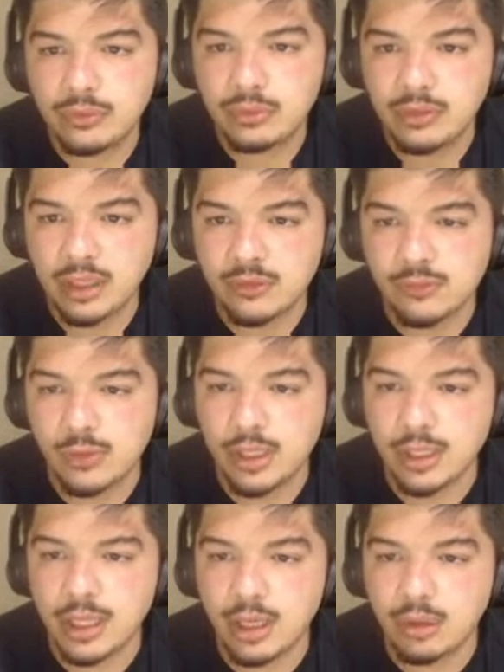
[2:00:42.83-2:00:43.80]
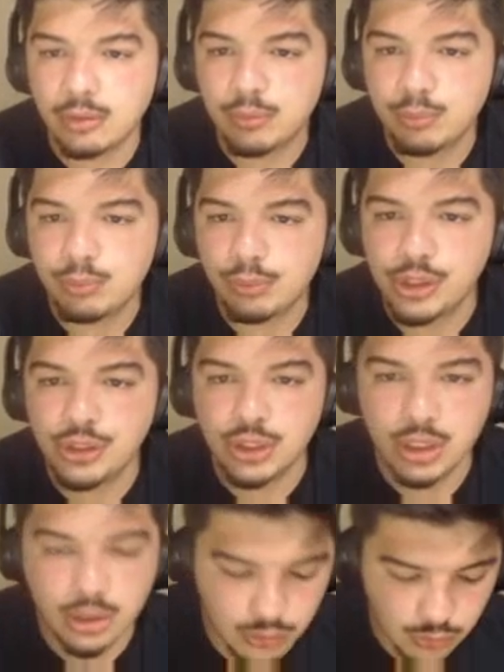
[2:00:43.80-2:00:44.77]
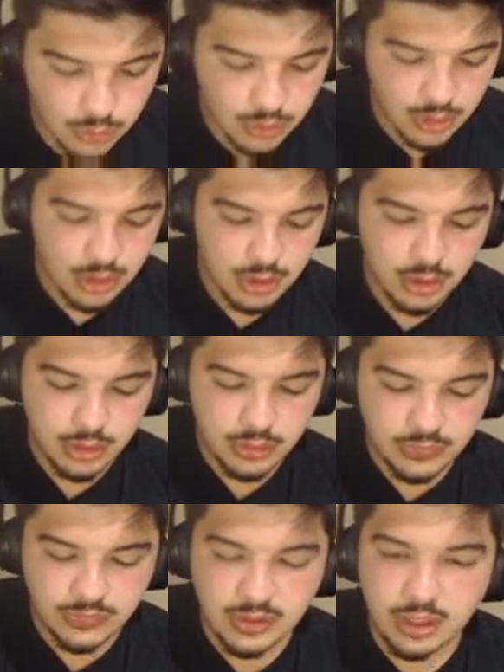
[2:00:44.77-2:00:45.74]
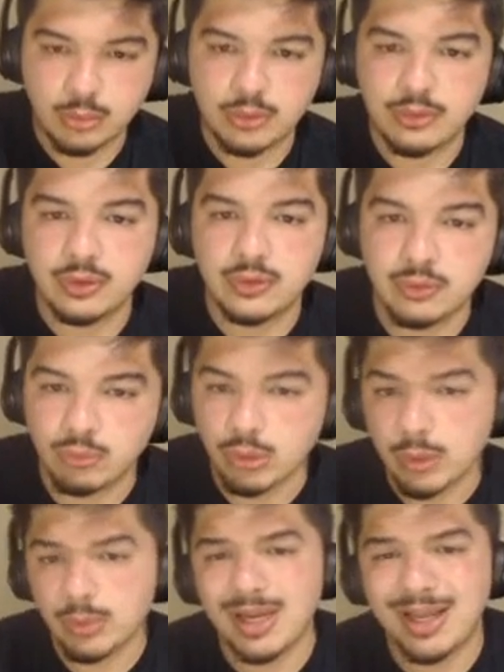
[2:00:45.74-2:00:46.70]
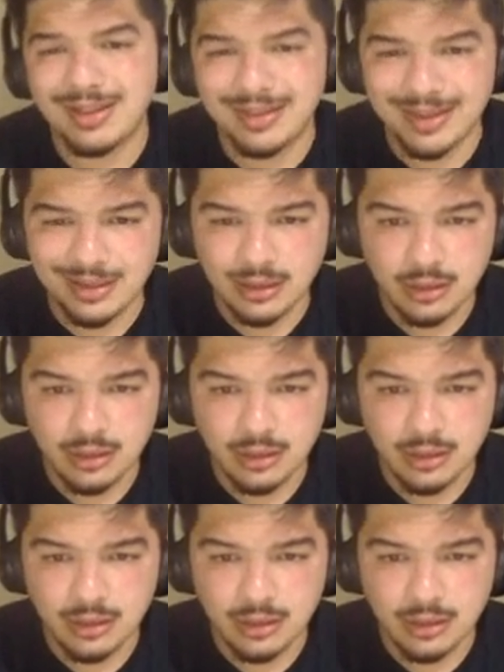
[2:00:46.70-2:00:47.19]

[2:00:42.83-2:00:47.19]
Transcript: Thanks for hanging out. Appreciate you sticking with us. We were at like